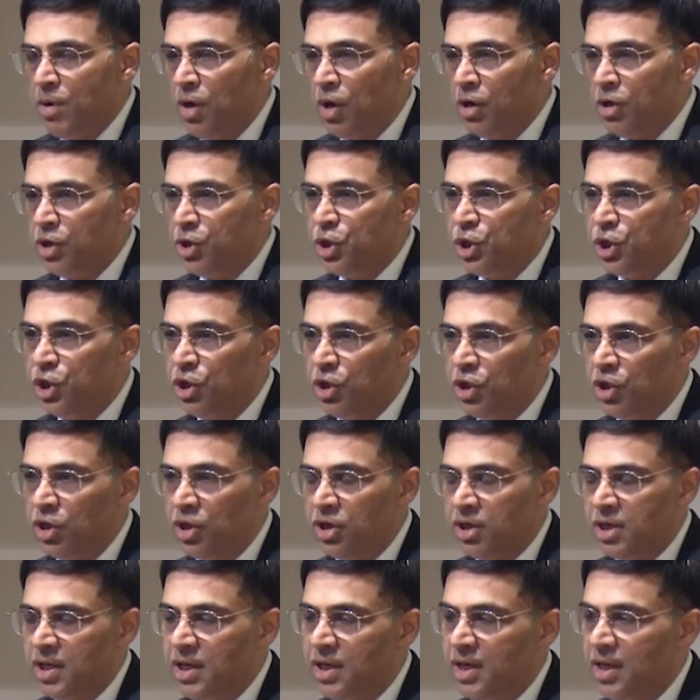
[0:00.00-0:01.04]
not
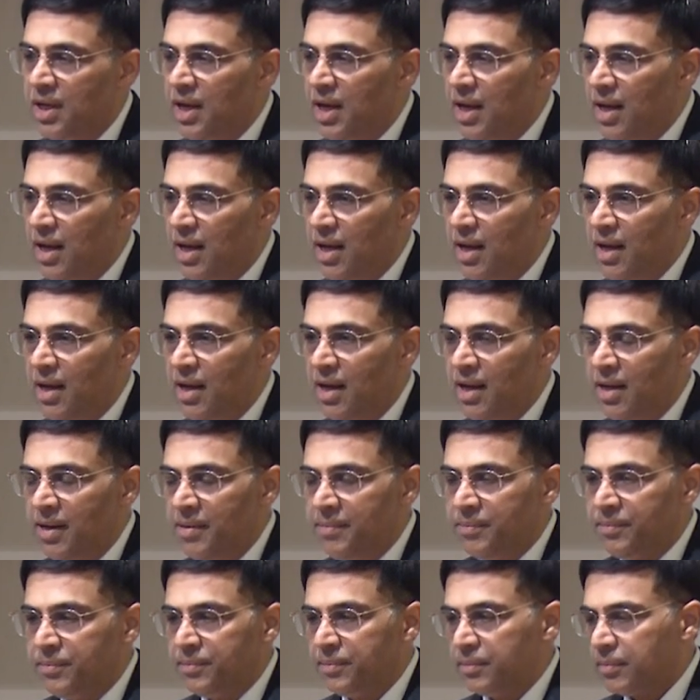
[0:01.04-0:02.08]
sure
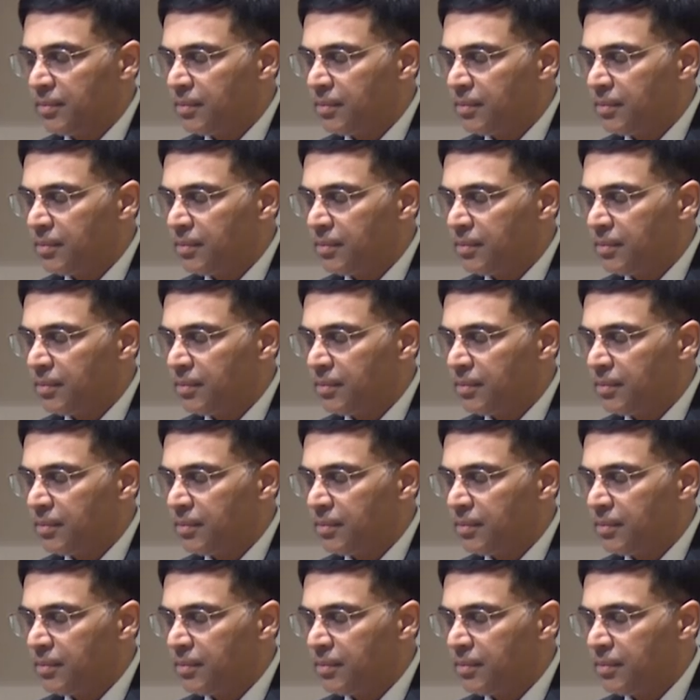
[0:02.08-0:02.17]
that